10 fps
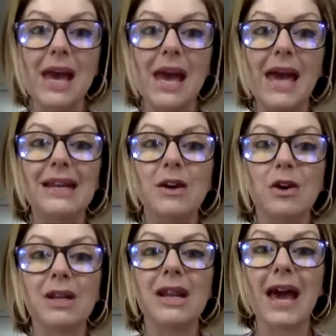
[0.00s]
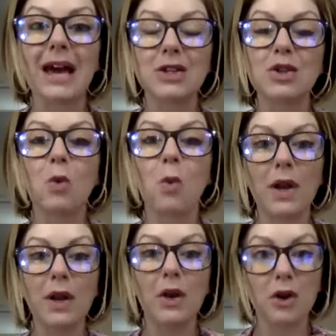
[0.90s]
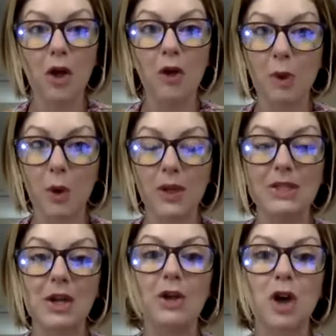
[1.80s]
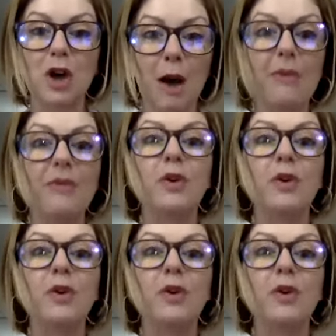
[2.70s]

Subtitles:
and earn an extra $100 bonus on top of your